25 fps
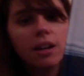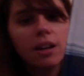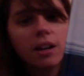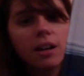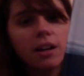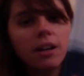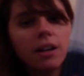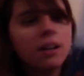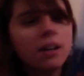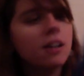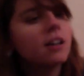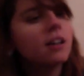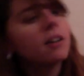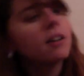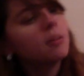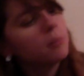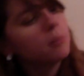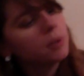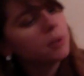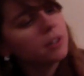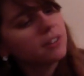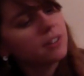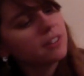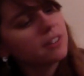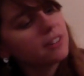
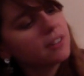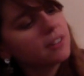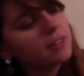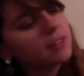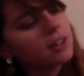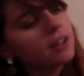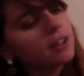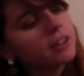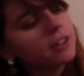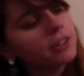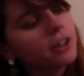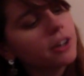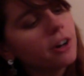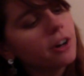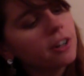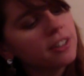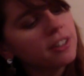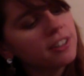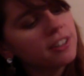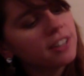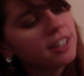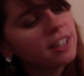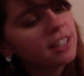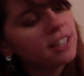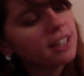What is it even called?
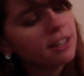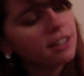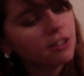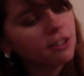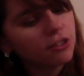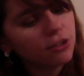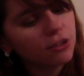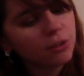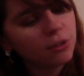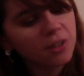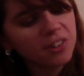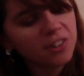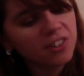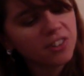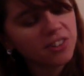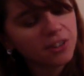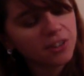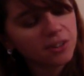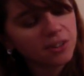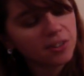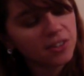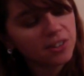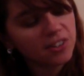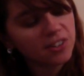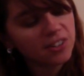Auditing and Assurance
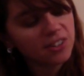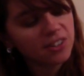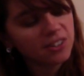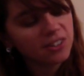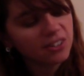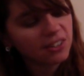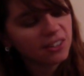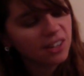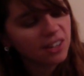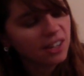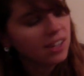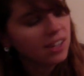Services.